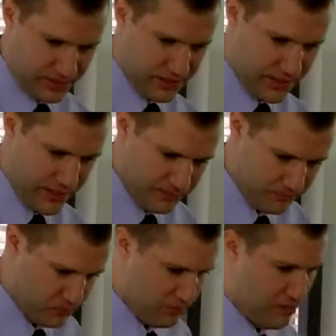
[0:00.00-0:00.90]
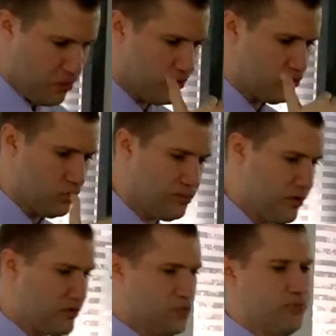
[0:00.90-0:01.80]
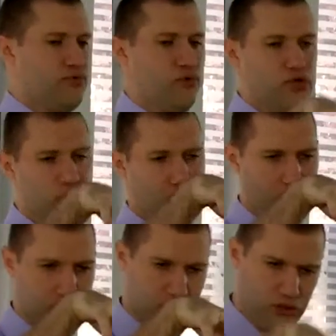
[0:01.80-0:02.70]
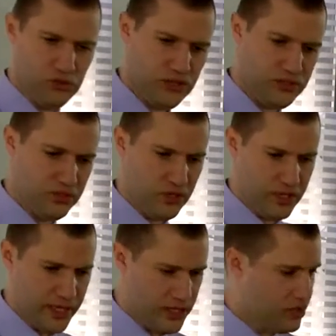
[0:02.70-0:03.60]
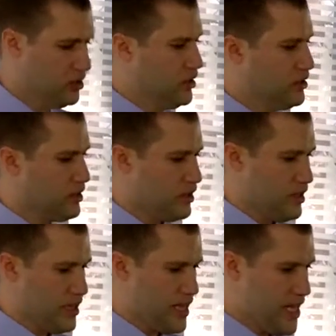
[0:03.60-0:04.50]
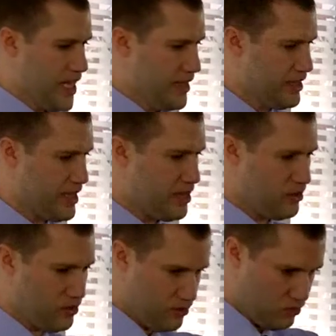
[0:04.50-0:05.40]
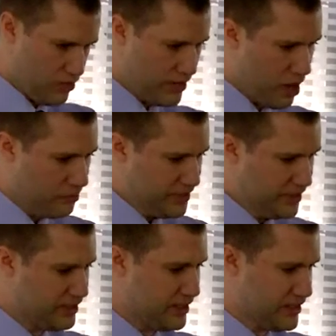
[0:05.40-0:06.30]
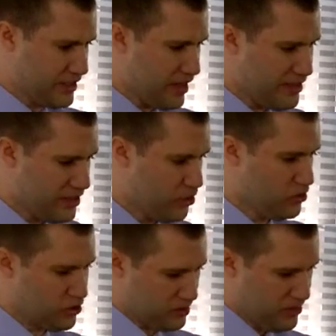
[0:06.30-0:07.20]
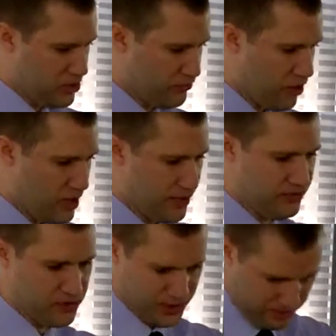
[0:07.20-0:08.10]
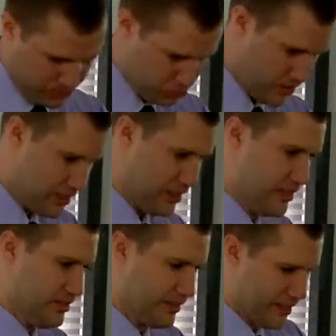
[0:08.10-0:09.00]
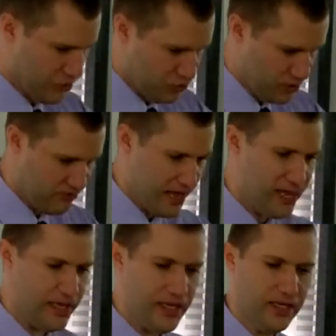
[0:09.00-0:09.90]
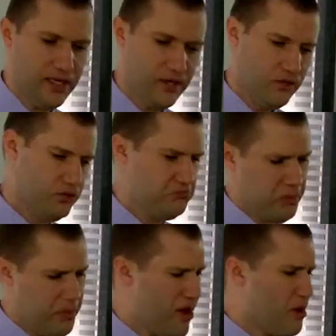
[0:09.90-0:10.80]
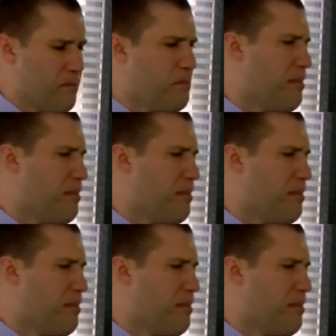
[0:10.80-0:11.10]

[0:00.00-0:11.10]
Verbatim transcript: the city. Remember we talked about this before. You got Jerusalem is on a hill, and then right opposite it is another hill, which is the Mount of Olives. In between is the Kidron Valley, with about a